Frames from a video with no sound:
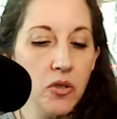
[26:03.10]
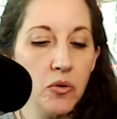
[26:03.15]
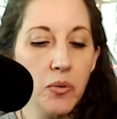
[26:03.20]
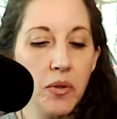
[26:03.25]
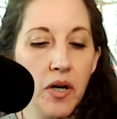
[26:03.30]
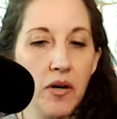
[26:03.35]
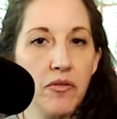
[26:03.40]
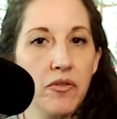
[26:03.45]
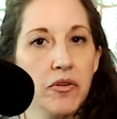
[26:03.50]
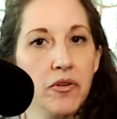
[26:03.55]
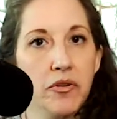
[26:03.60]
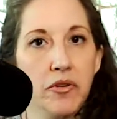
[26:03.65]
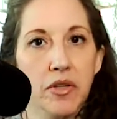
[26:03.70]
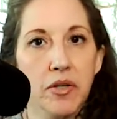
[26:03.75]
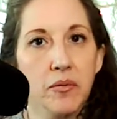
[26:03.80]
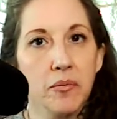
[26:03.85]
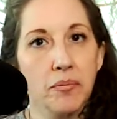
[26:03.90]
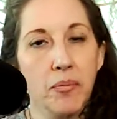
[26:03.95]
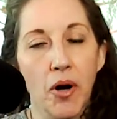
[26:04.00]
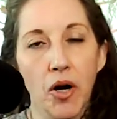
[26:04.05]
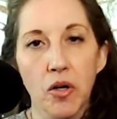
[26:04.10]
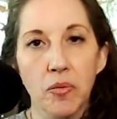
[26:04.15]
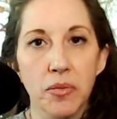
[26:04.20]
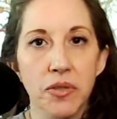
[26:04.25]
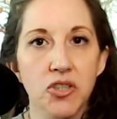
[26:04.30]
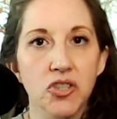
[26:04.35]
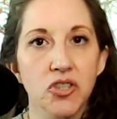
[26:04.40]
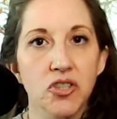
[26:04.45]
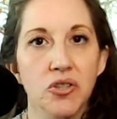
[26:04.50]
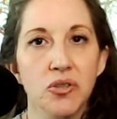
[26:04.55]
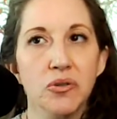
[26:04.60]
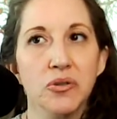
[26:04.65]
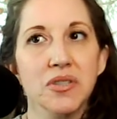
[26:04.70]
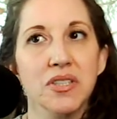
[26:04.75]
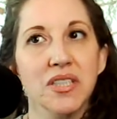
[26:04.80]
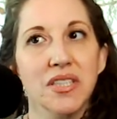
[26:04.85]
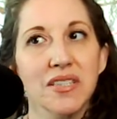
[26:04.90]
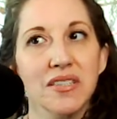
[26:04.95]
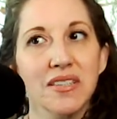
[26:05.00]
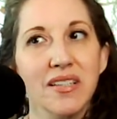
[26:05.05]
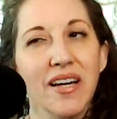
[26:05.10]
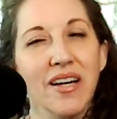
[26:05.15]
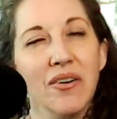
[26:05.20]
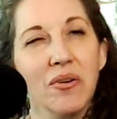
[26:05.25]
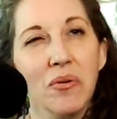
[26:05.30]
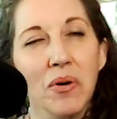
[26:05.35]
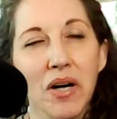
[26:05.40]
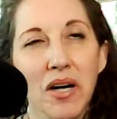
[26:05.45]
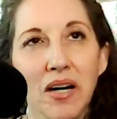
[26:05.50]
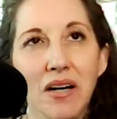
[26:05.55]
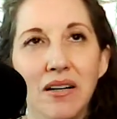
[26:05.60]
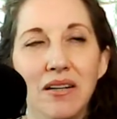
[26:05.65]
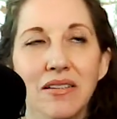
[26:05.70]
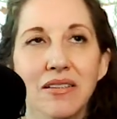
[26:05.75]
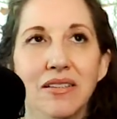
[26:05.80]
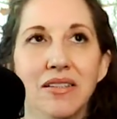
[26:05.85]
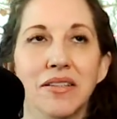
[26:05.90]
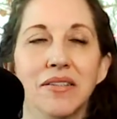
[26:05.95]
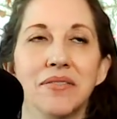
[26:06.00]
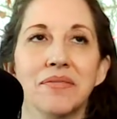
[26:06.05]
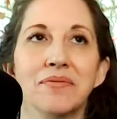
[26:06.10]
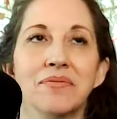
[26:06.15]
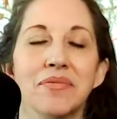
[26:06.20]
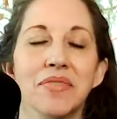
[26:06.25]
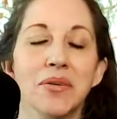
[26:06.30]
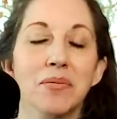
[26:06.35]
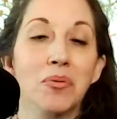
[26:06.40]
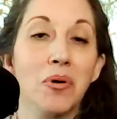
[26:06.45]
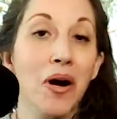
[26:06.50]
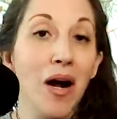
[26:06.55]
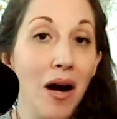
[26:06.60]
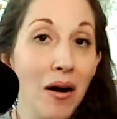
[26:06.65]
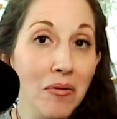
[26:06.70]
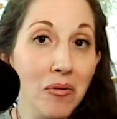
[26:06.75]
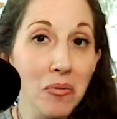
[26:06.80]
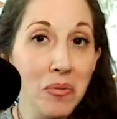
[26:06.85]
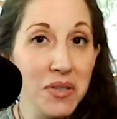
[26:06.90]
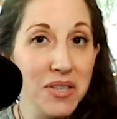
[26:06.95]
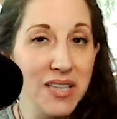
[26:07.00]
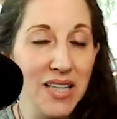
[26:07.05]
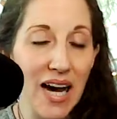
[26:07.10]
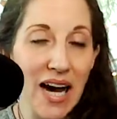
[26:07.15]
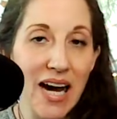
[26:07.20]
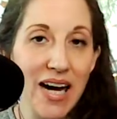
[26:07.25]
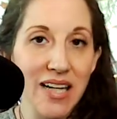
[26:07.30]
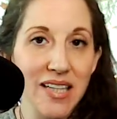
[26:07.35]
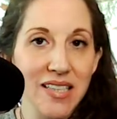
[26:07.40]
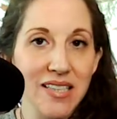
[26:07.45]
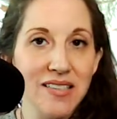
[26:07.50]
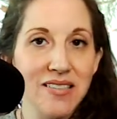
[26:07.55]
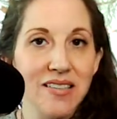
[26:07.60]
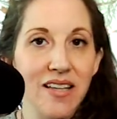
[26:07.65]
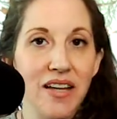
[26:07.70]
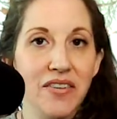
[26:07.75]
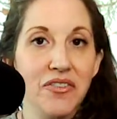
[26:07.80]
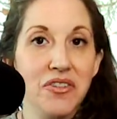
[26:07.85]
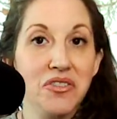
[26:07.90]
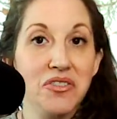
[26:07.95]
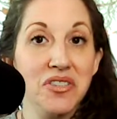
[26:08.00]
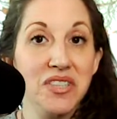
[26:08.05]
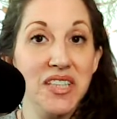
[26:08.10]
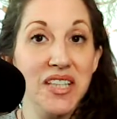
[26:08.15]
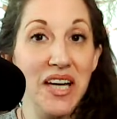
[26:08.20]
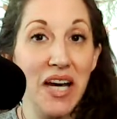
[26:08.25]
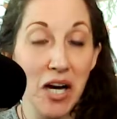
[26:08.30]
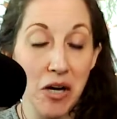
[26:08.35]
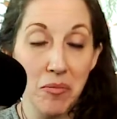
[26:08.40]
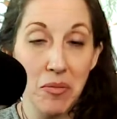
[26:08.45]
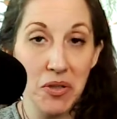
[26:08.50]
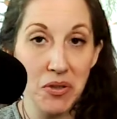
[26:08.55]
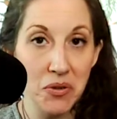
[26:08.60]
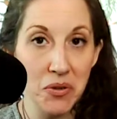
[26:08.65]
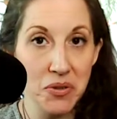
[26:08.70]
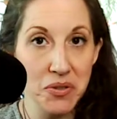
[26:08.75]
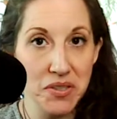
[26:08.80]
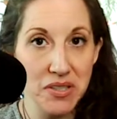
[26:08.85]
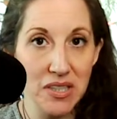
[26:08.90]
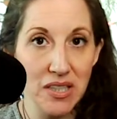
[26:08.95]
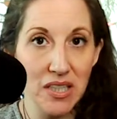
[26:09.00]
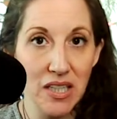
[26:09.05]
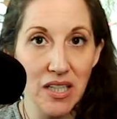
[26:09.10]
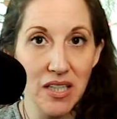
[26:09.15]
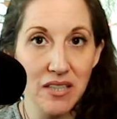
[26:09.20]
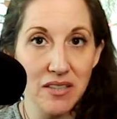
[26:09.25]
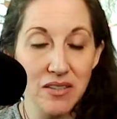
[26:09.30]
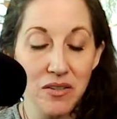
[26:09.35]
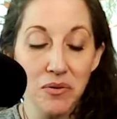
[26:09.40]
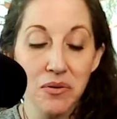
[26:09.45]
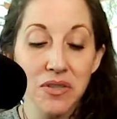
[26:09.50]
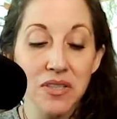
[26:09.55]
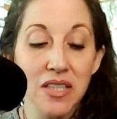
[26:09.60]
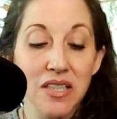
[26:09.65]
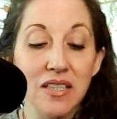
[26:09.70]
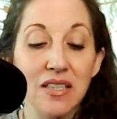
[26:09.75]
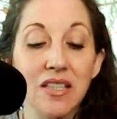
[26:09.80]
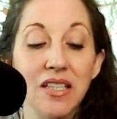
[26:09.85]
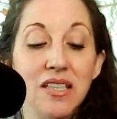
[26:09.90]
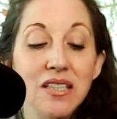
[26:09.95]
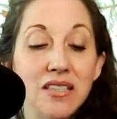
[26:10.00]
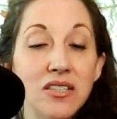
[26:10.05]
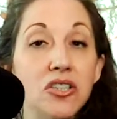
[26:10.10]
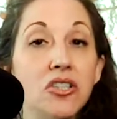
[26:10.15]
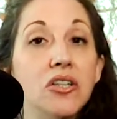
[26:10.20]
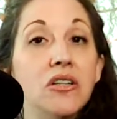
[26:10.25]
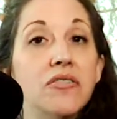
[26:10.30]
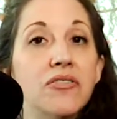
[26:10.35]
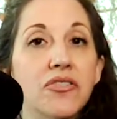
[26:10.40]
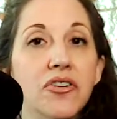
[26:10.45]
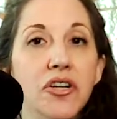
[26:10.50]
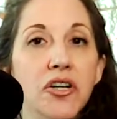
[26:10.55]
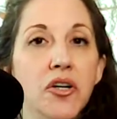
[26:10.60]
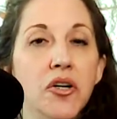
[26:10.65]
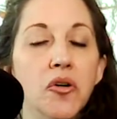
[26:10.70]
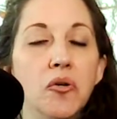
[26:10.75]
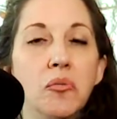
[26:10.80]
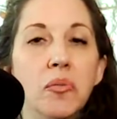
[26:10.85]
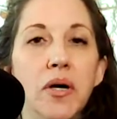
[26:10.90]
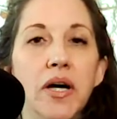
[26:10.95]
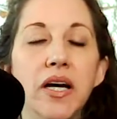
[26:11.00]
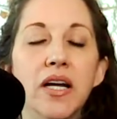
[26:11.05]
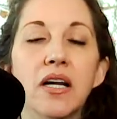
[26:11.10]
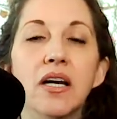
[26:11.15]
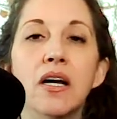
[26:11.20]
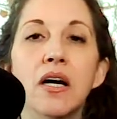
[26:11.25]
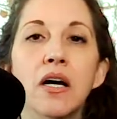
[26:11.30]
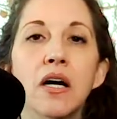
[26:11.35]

or whatever, the apartment jacuzzi, it's like, well, the problem with that is that there's chemicals in it. So it's, it is good for you, but